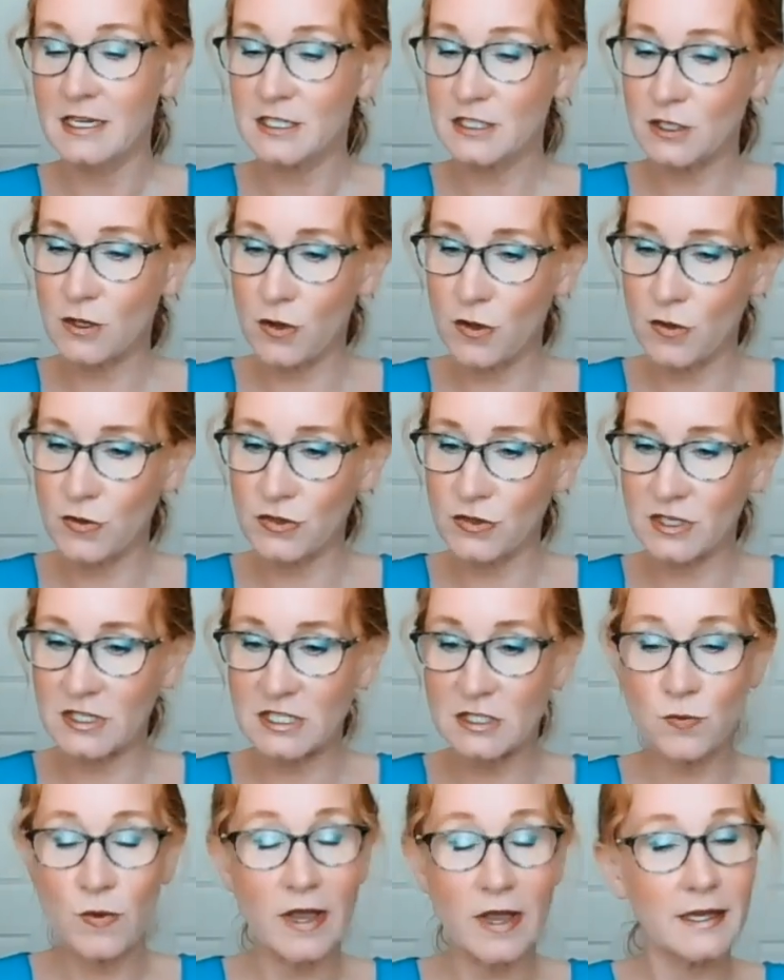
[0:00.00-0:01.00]
So
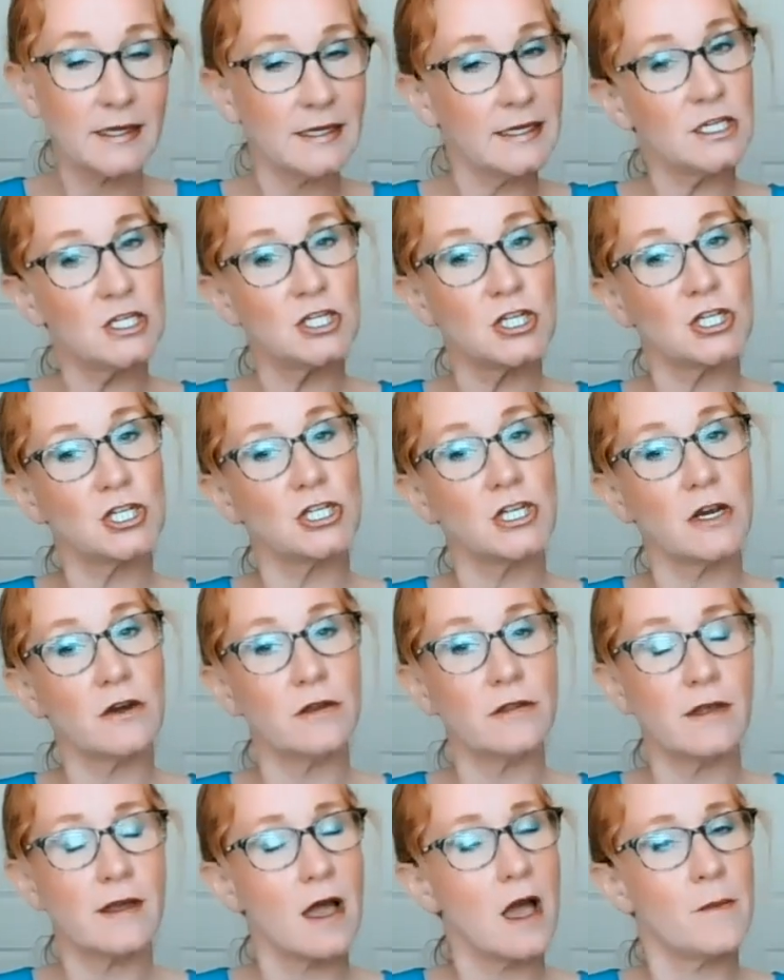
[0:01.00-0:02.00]
this is why I need you to share
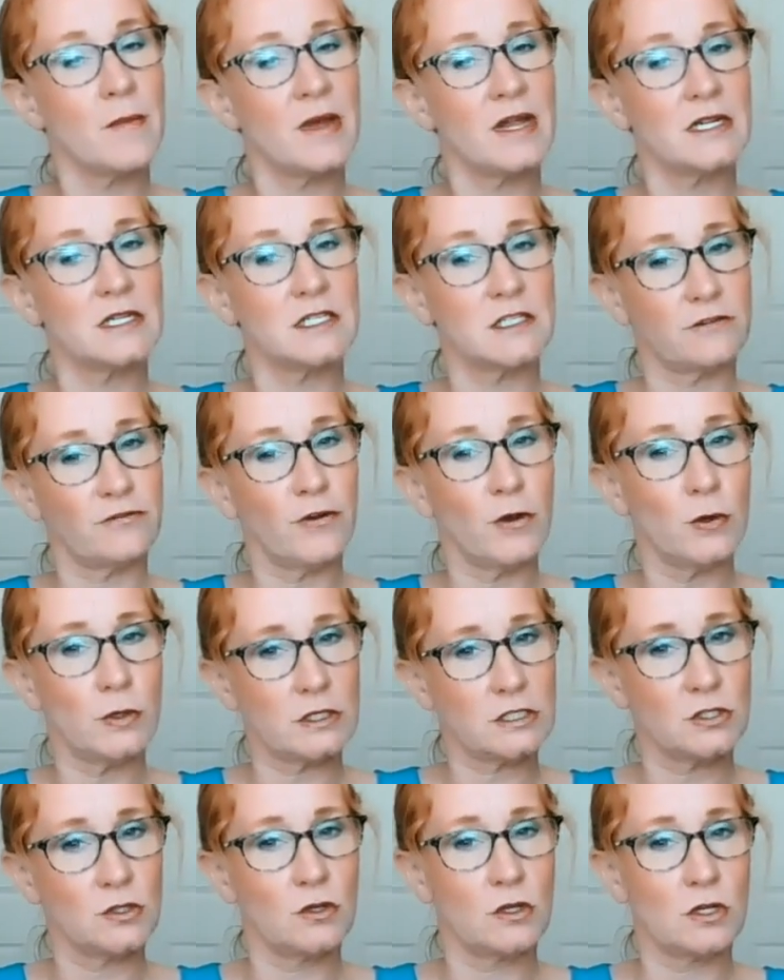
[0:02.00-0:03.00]
in the comments,
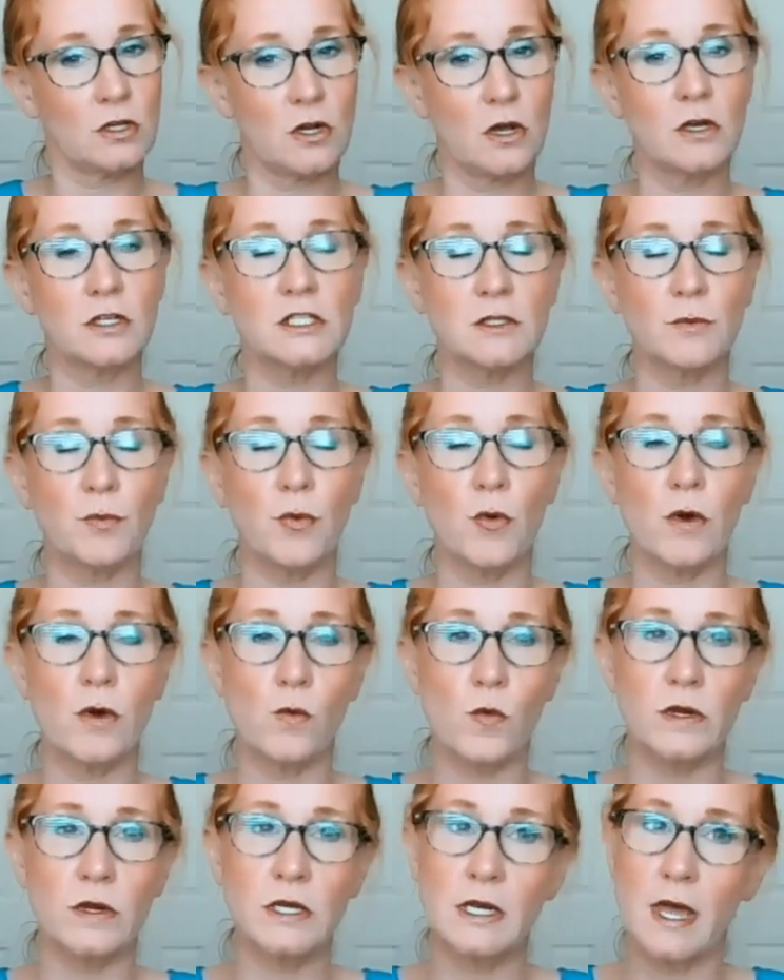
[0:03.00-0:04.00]
folks, so you can all
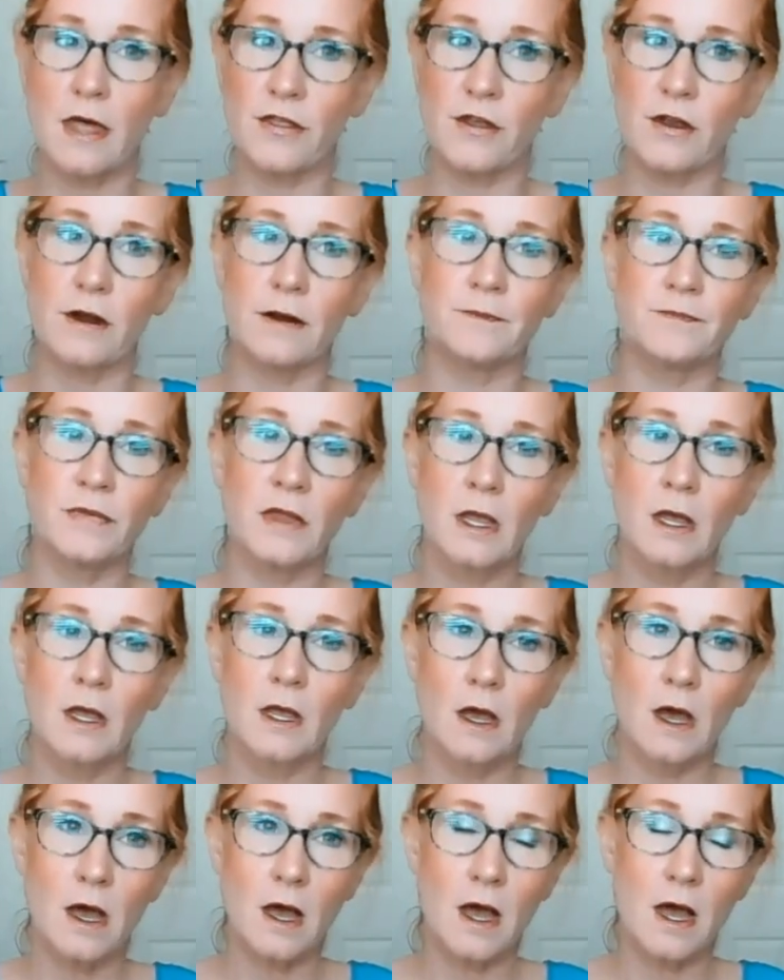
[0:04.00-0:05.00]
support one another
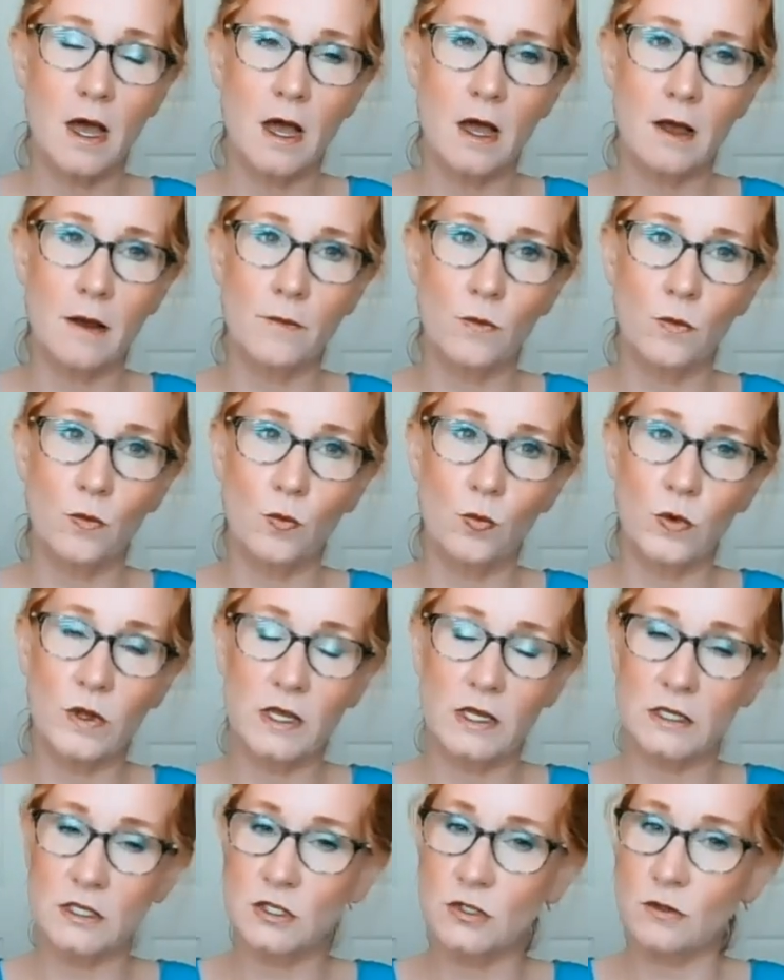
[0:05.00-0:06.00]
uh,
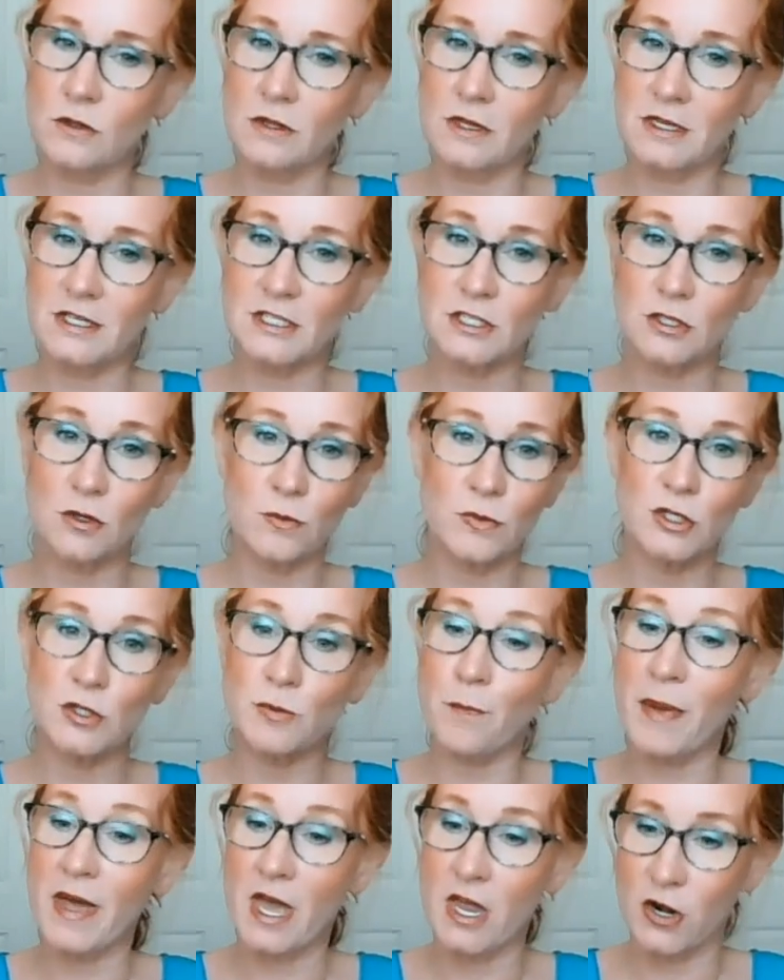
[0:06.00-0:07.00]
we can do this so
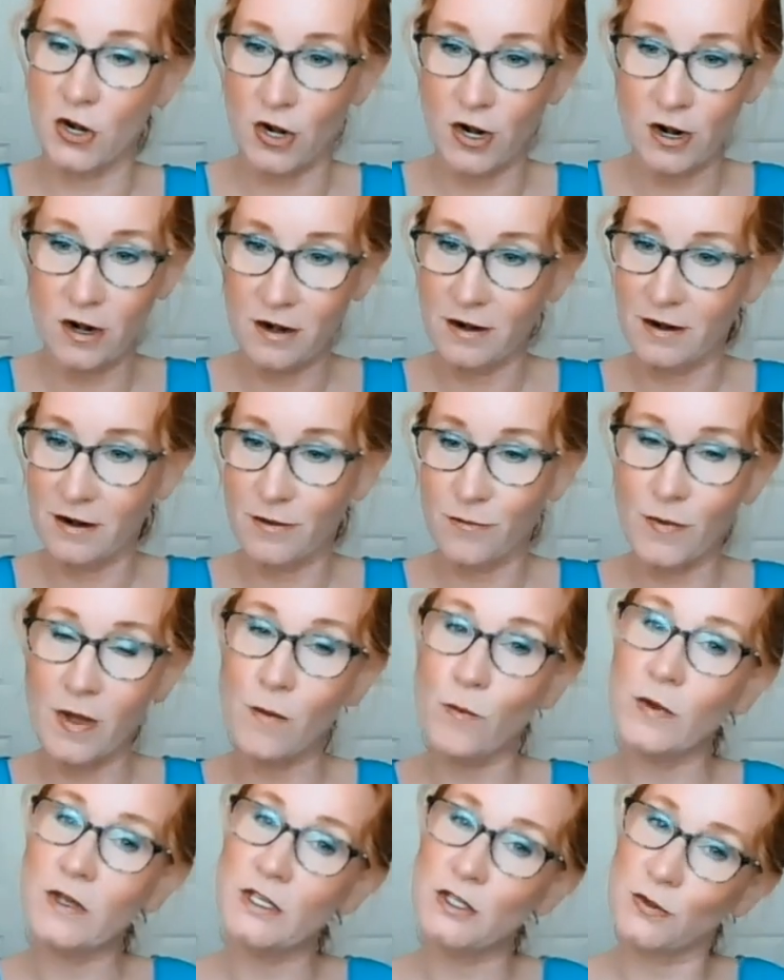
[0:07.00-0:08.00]
much better
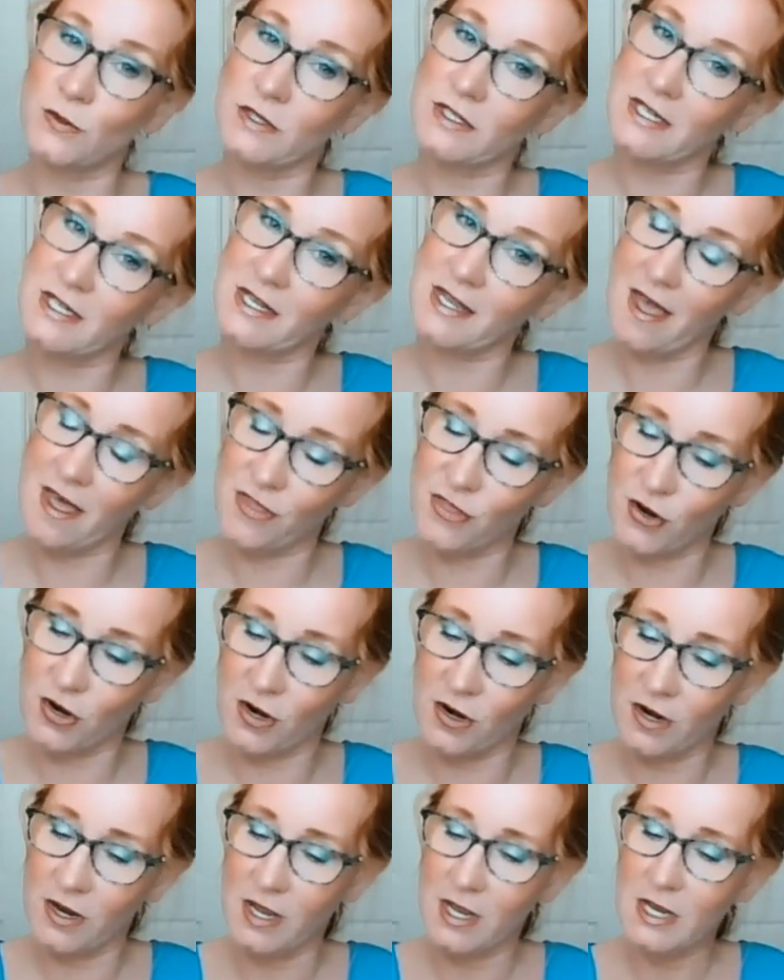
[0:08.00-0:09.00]
when we do it
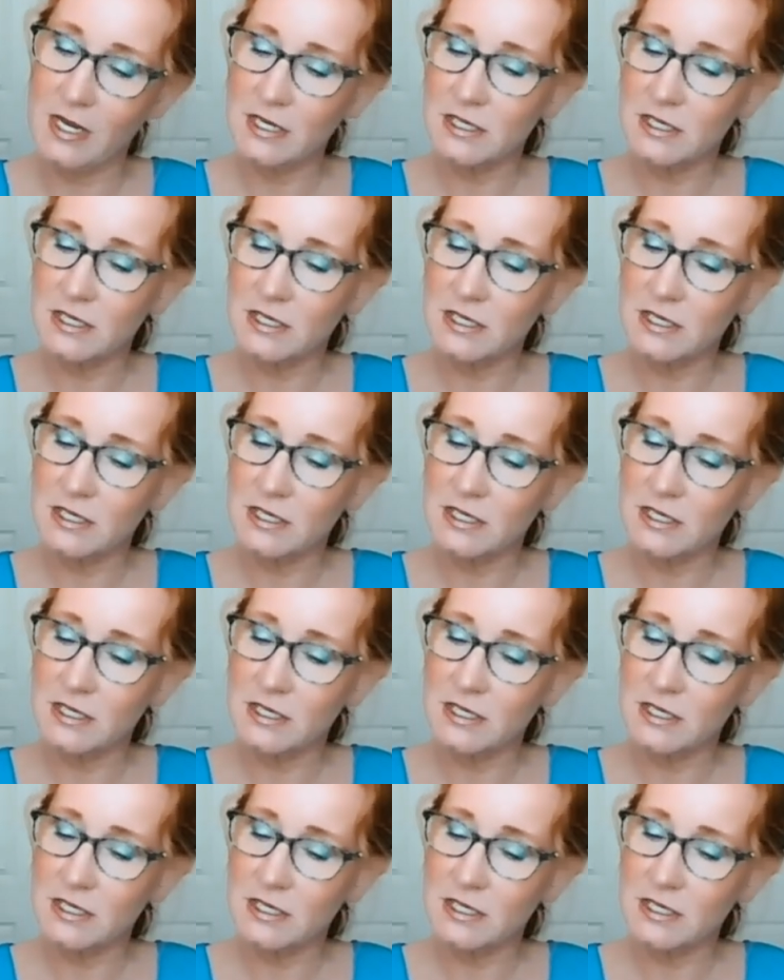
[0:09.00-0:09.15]
together.